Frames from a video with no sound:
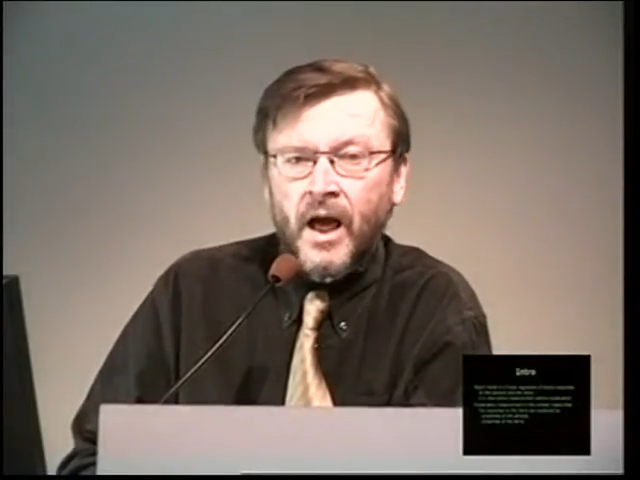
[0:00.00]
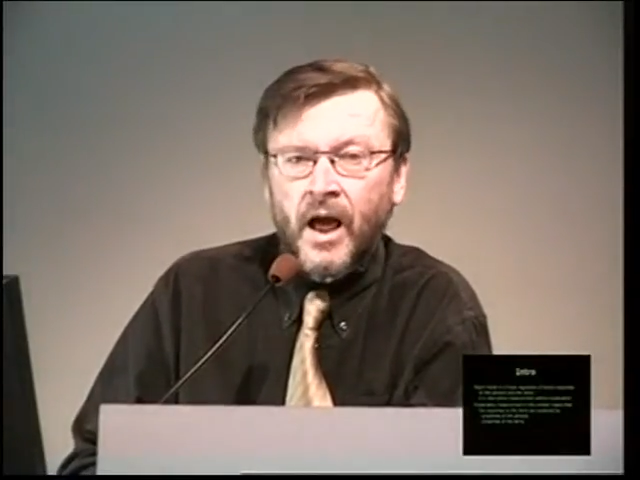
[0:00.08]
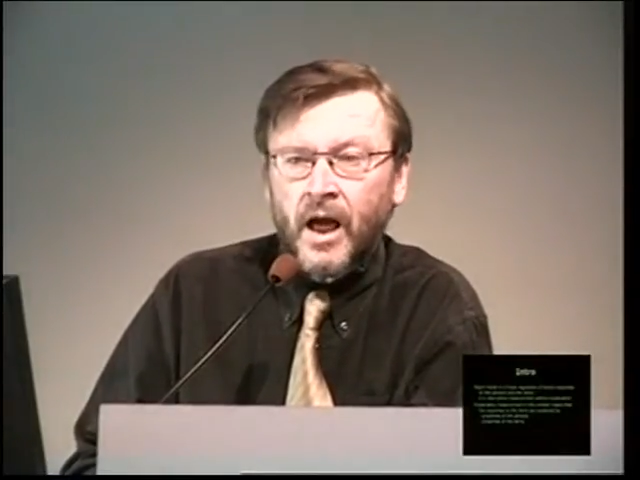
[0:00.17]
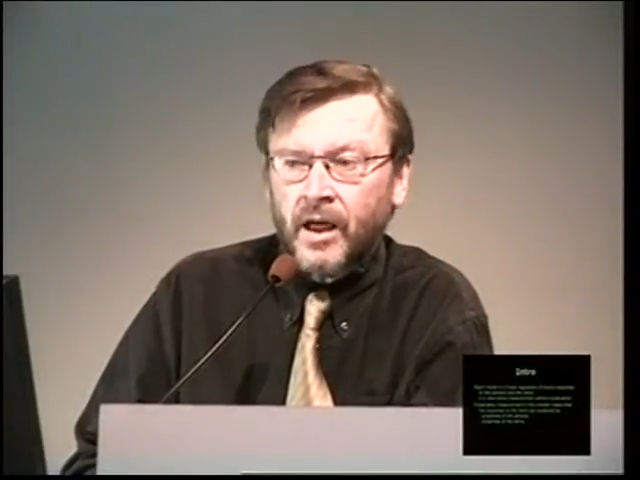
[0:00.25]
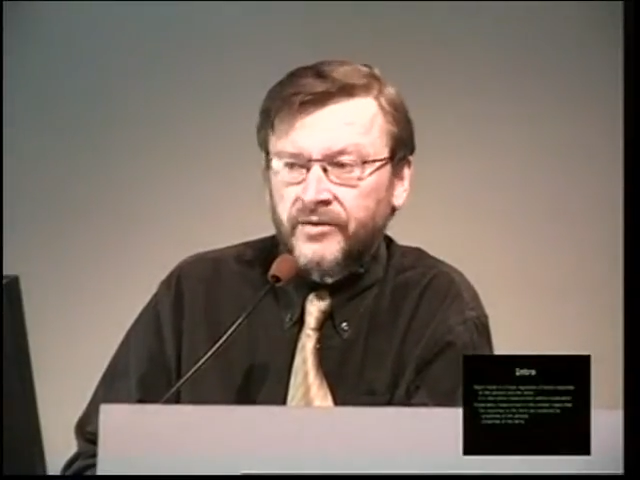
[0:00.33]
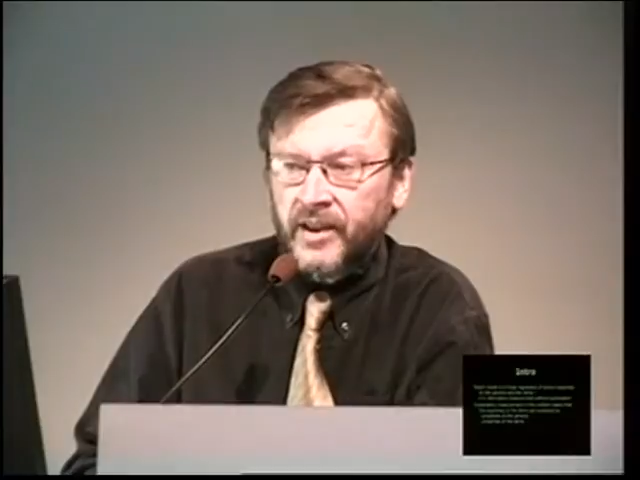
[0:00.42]

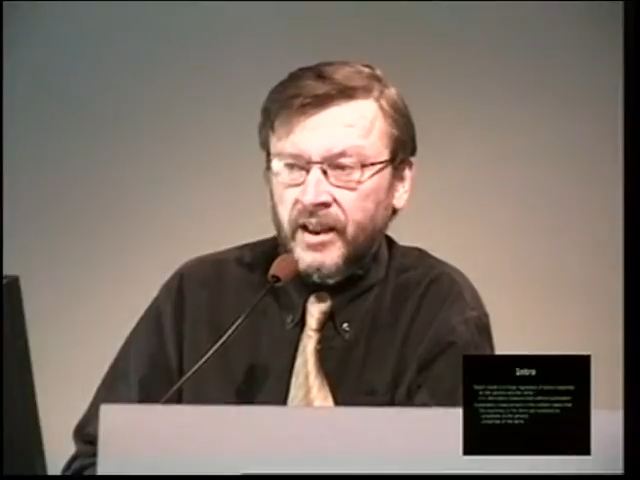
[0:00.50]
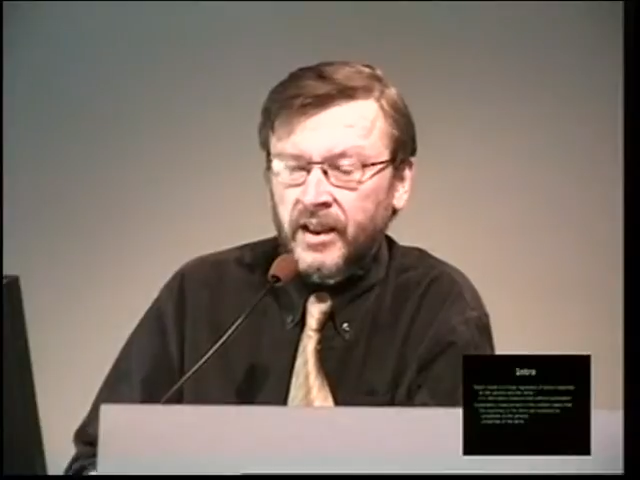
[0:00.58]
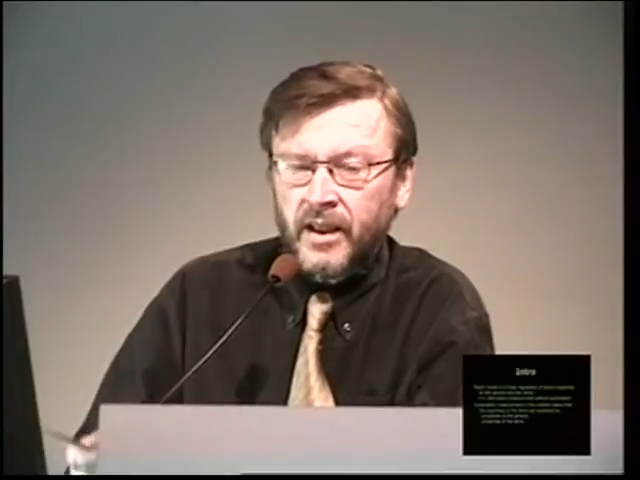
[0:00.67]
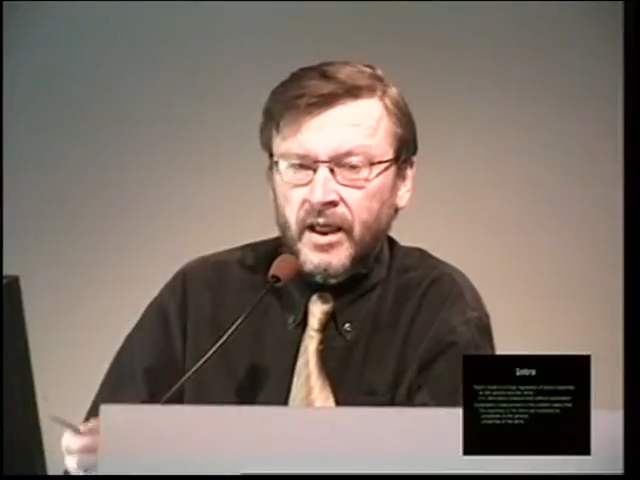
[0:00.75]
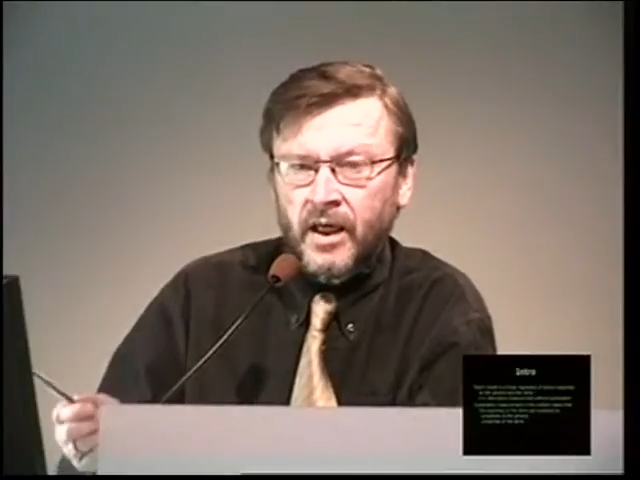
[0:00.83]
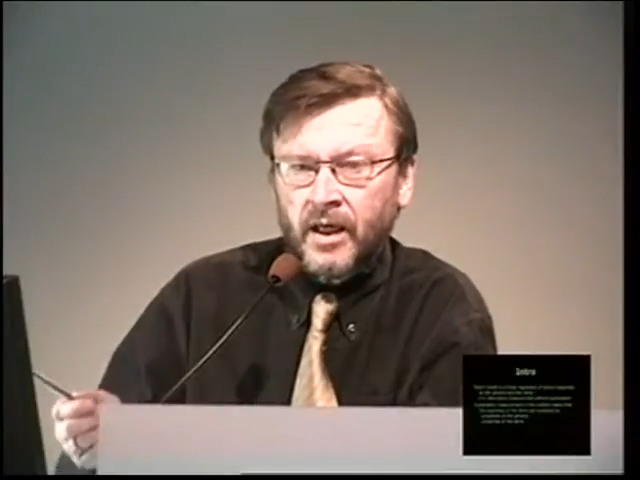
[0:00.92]

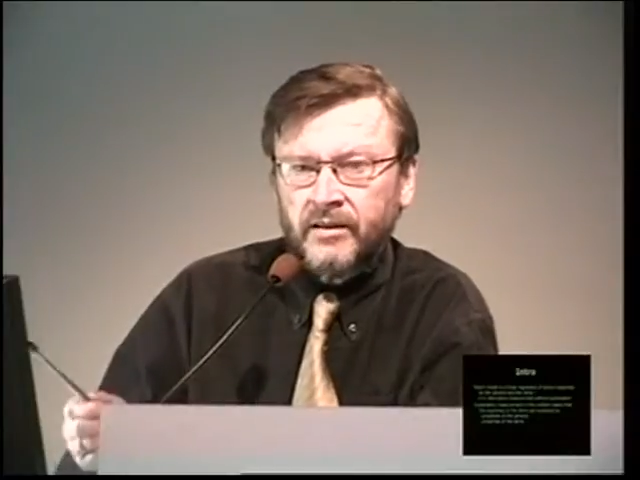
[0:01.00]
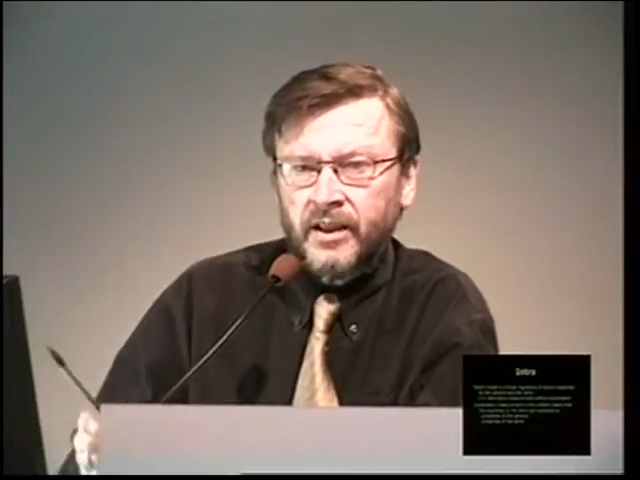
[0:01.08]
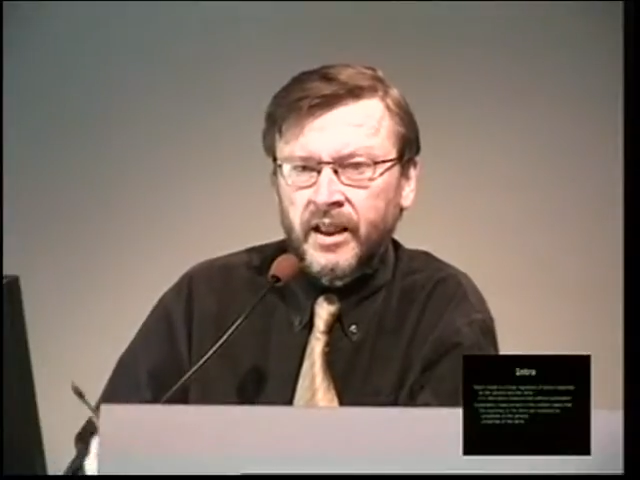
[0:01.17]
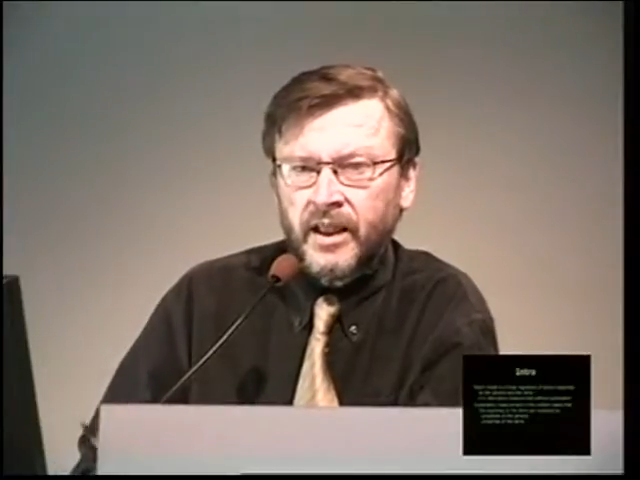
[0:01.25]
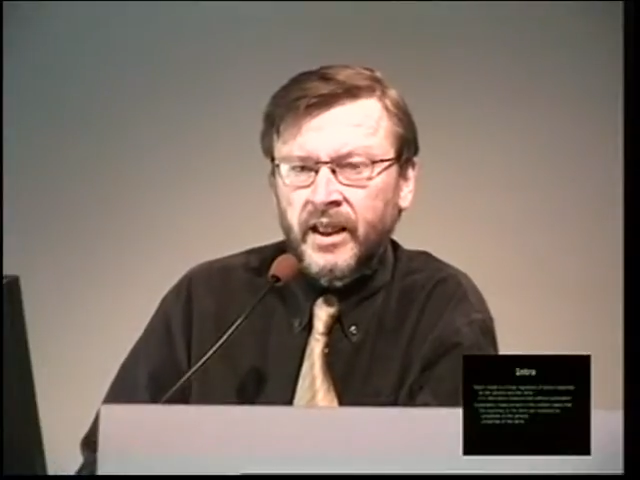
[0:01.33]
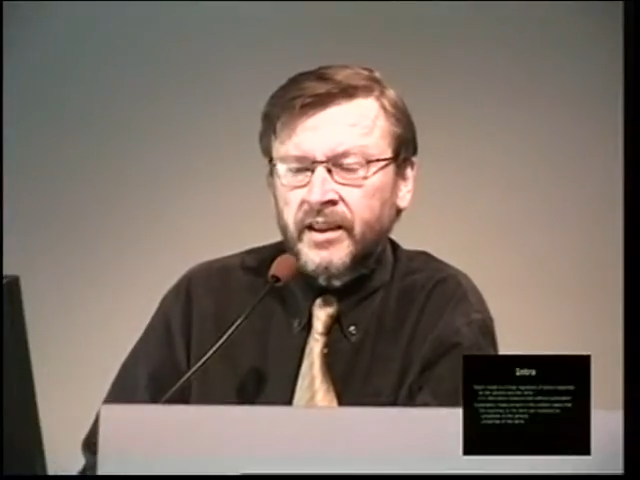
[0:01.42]

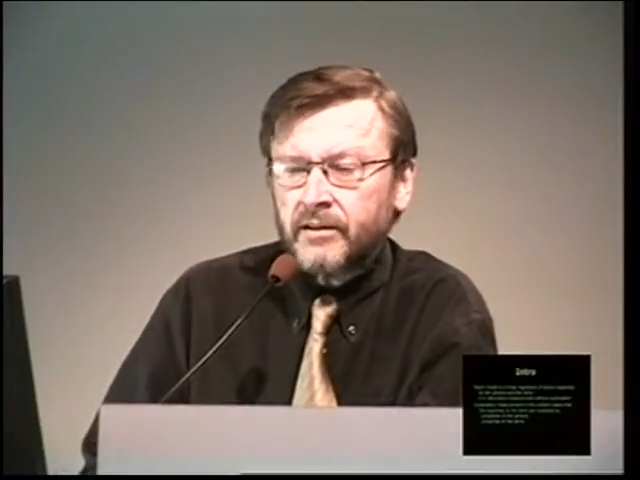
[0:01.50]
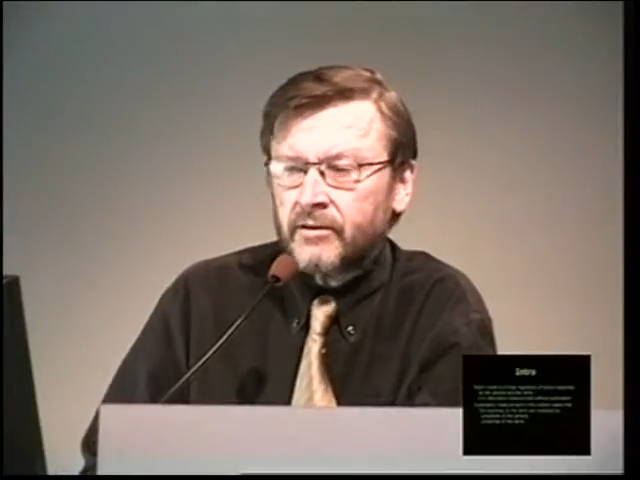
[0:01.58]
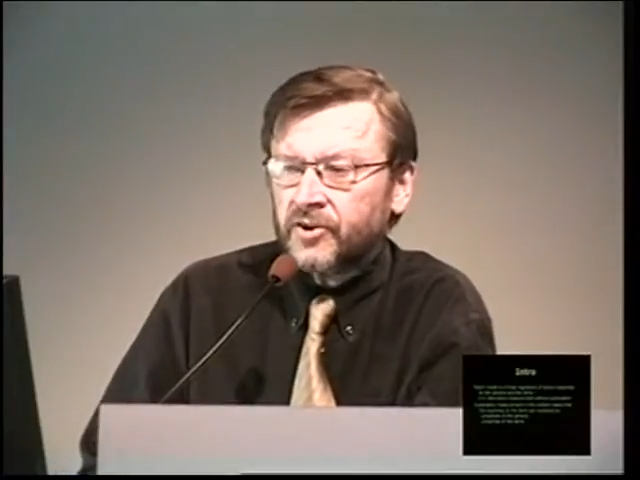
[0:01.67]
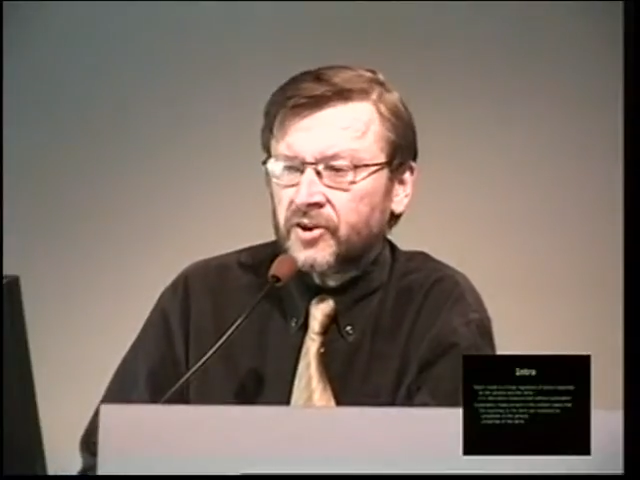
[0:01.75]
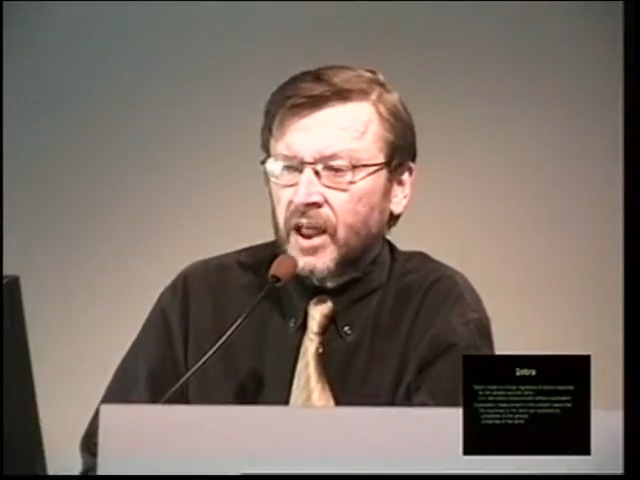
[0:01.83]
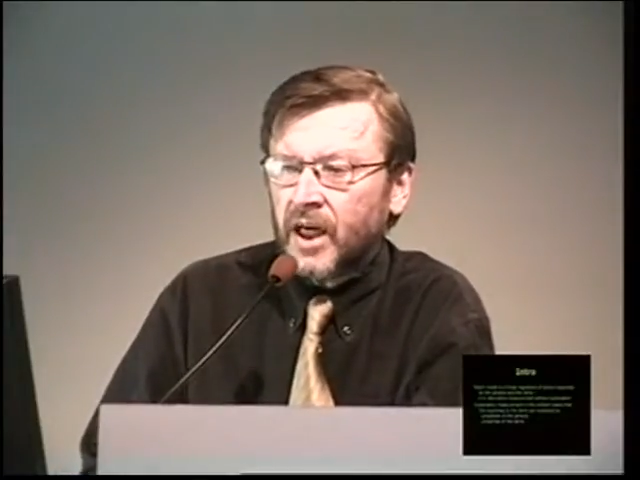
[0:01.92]
The
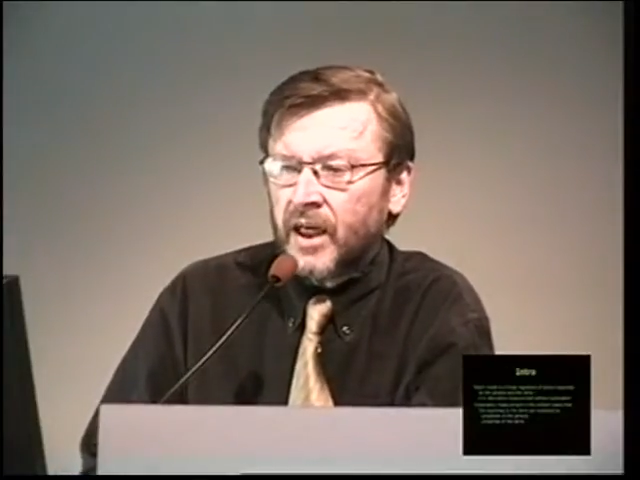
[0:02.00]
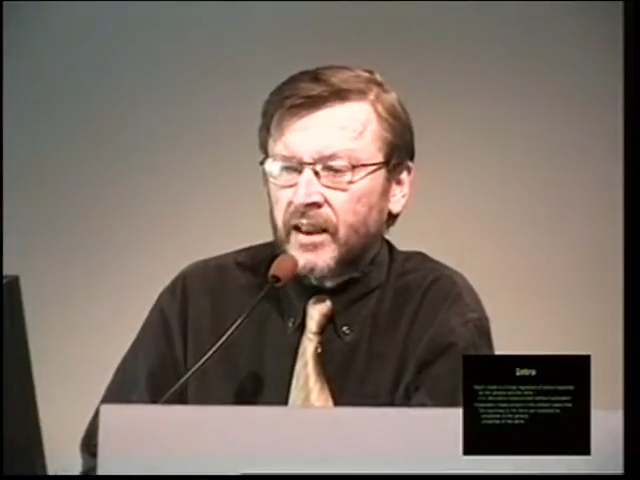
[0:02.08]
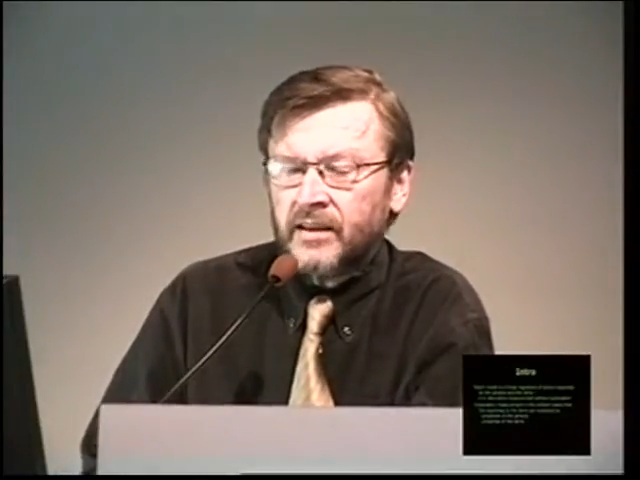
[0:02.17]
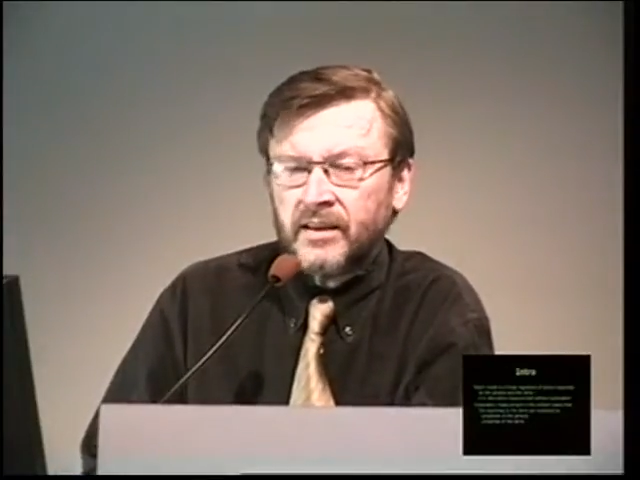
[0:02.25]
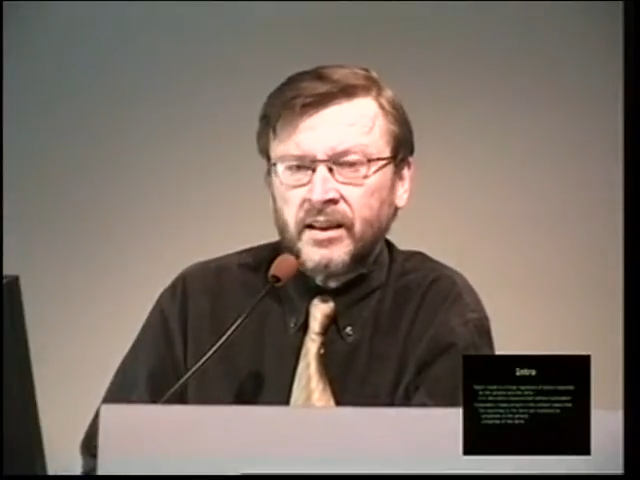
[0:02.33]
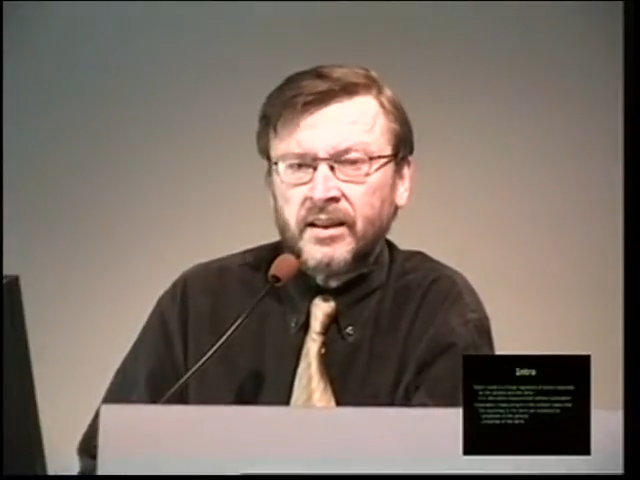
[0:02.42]
intro slide